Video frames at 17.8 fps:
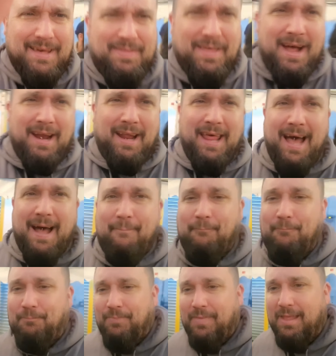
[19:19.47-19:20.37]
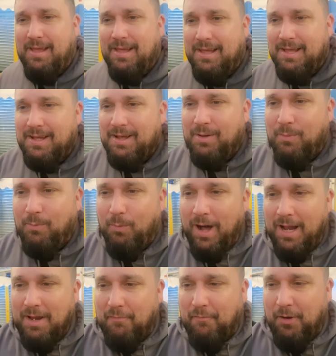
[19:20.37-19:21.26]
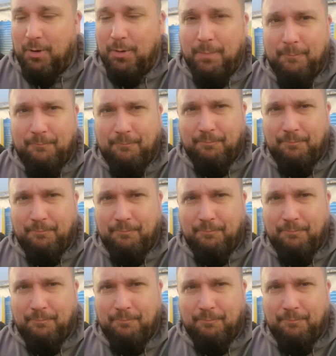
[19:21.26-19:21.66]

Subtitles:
Third of that. Wonderful.